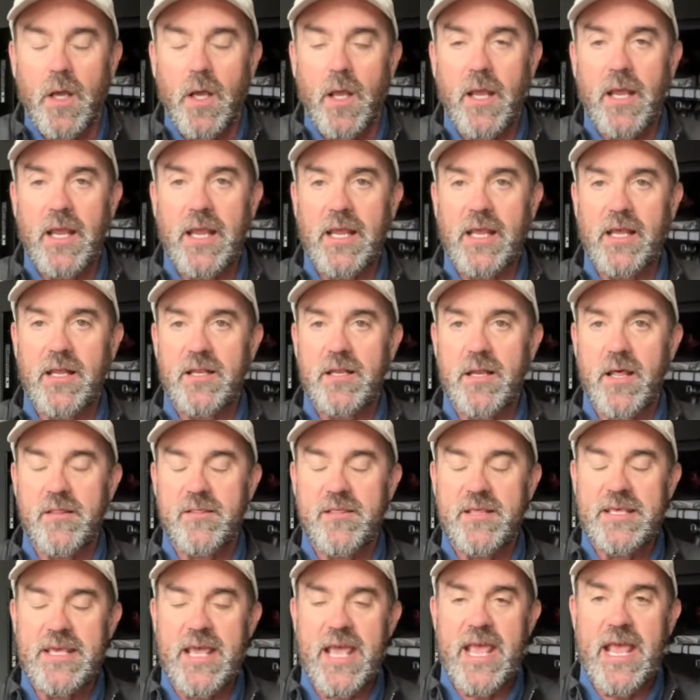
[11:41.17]
and
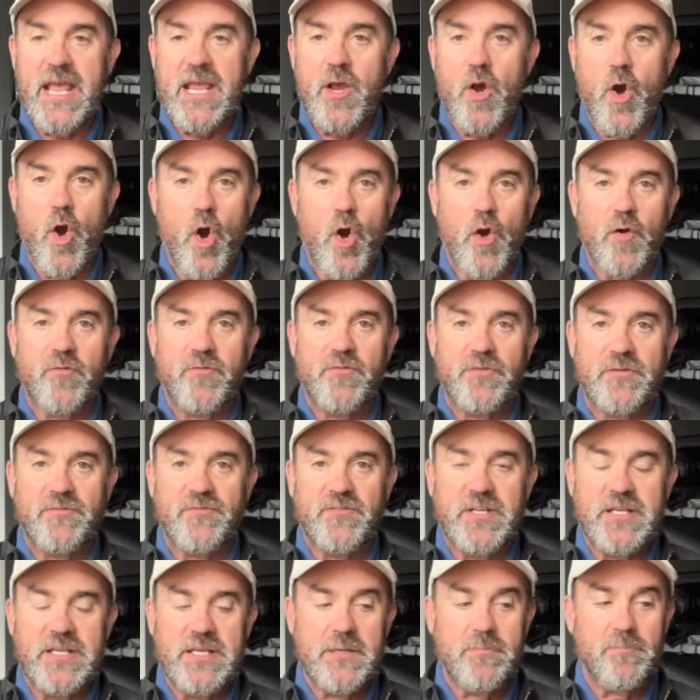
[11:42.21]
the A R
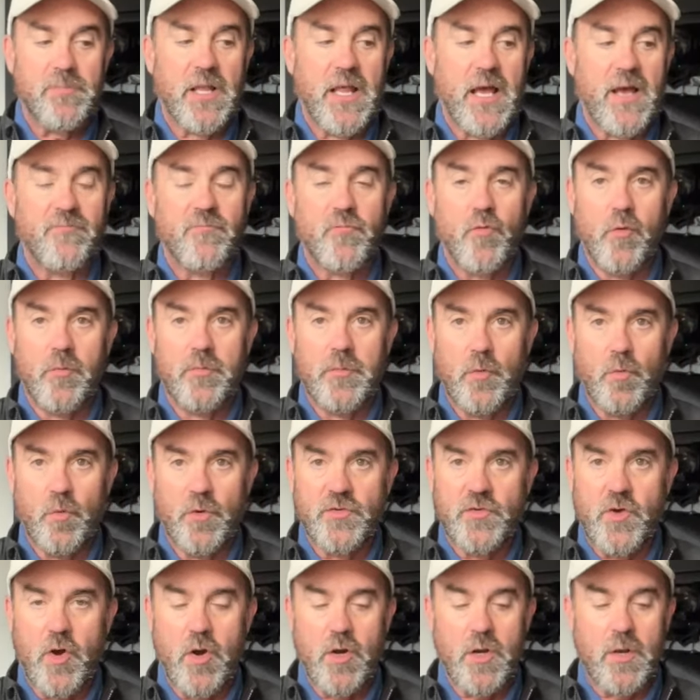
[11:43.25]
fifteen platform that we'll
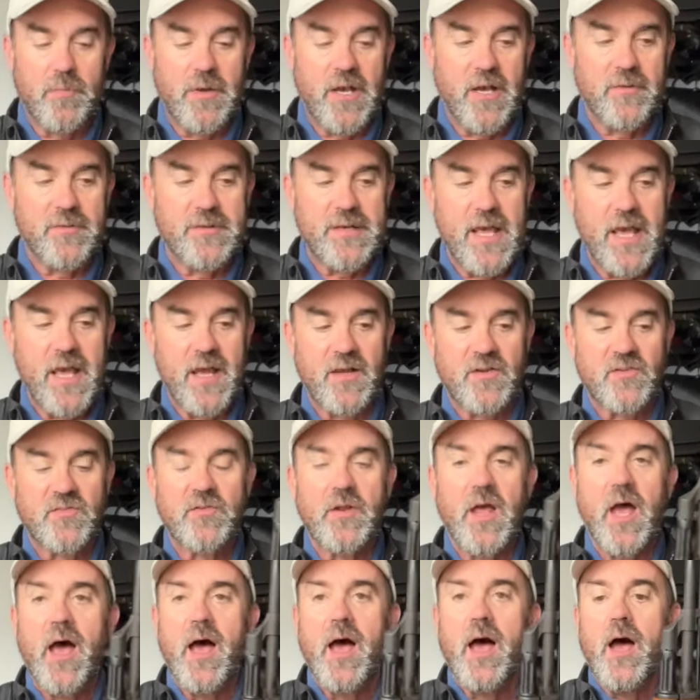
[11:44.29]
talk about next,
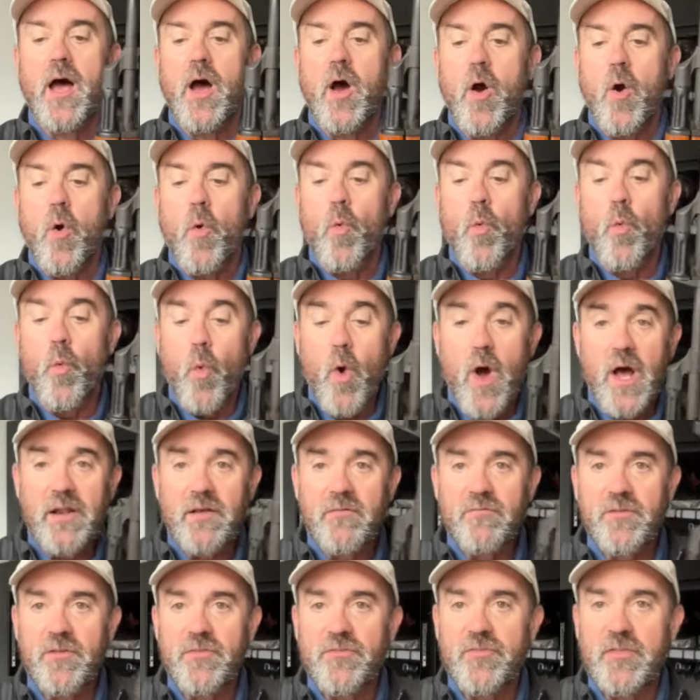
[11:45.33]
one
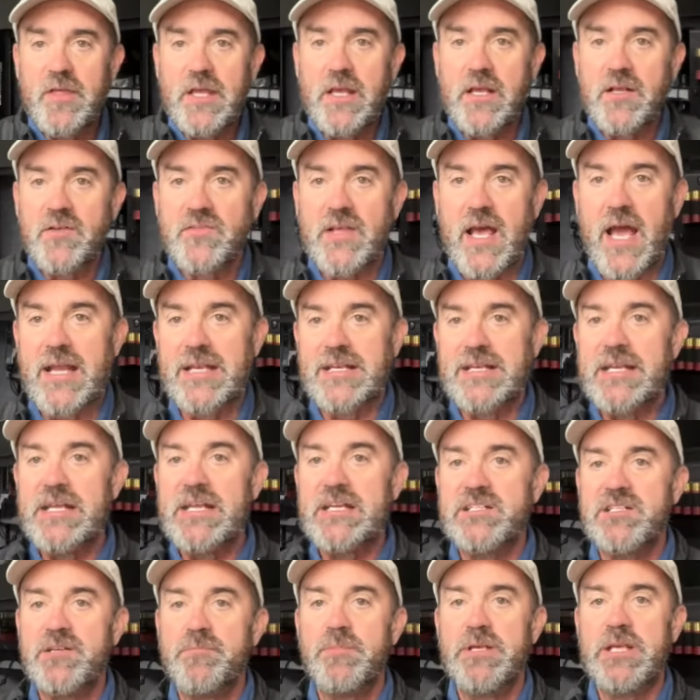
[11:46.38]
of the things I
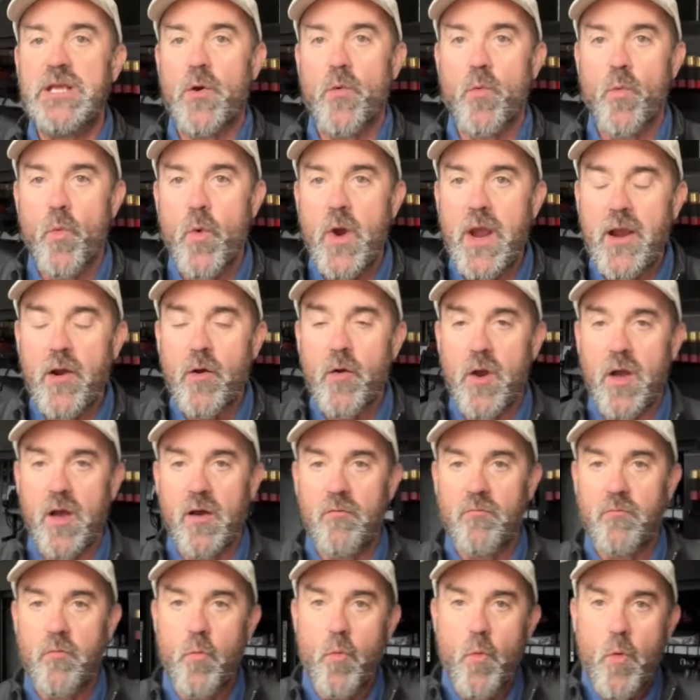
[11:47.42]
need to be aware
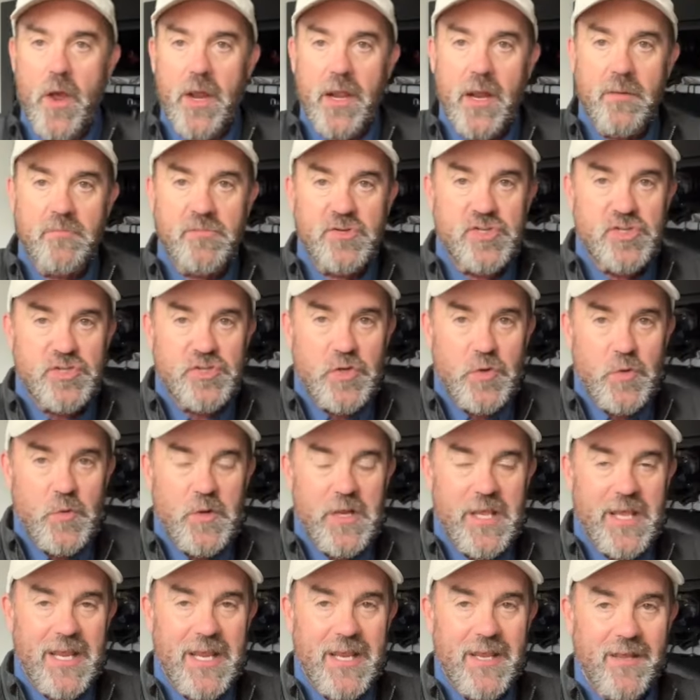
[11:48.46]
of when I'm
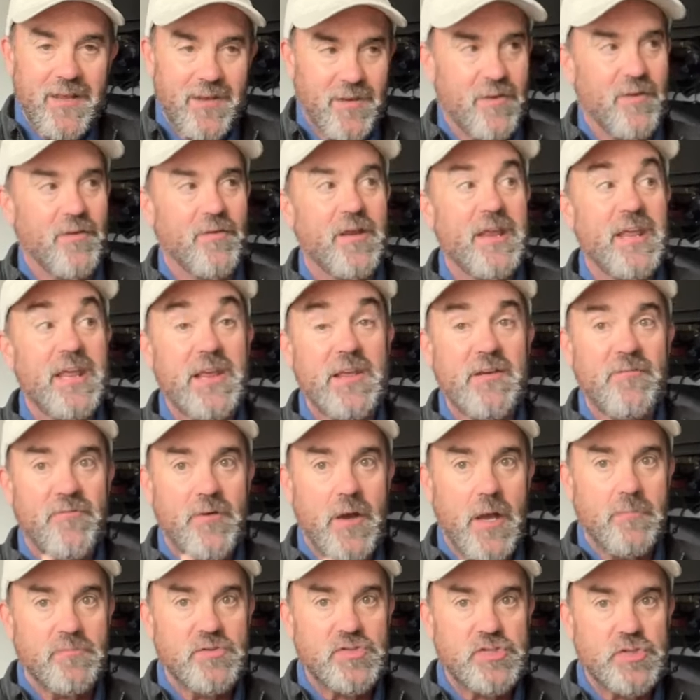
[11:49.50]
shooting, or if
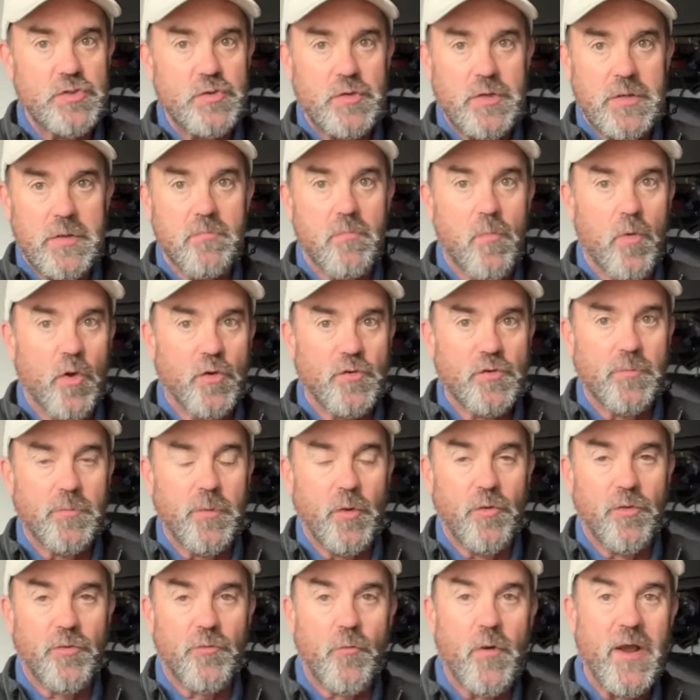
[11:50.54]
I'm shooting
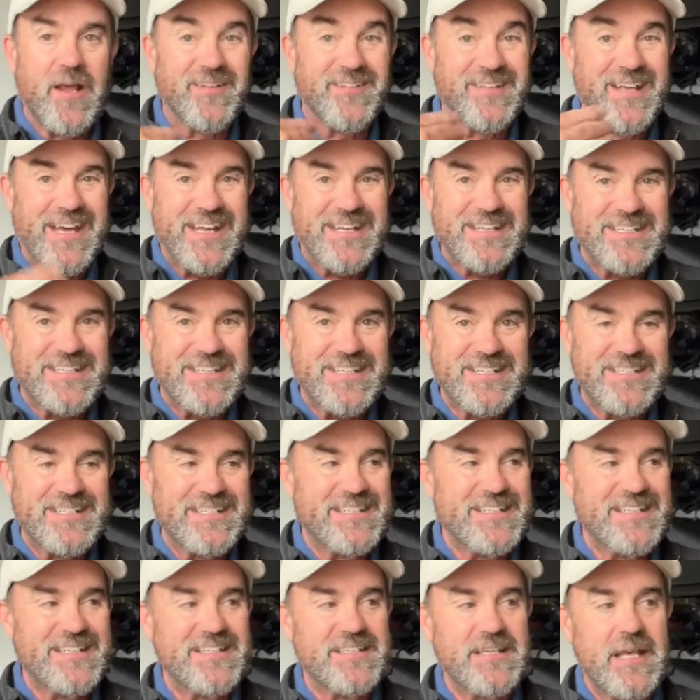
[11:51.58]
multiple threats at
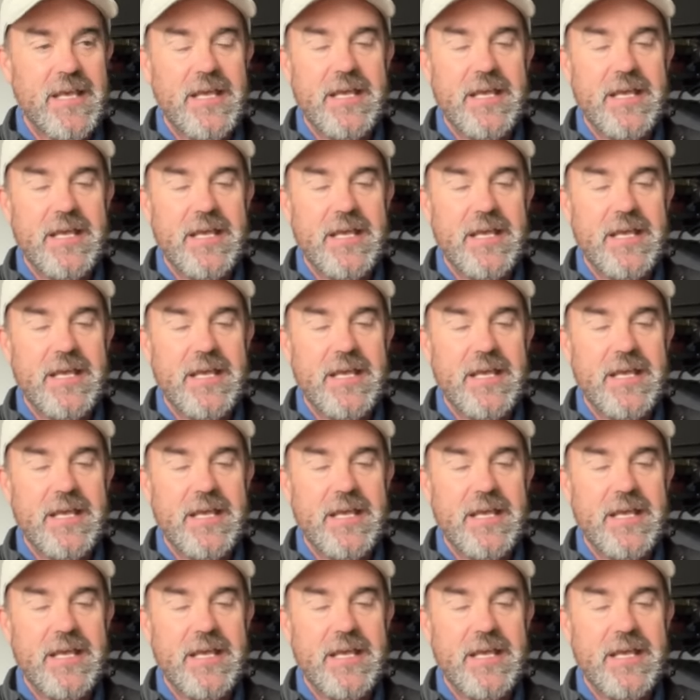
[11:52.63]
distance,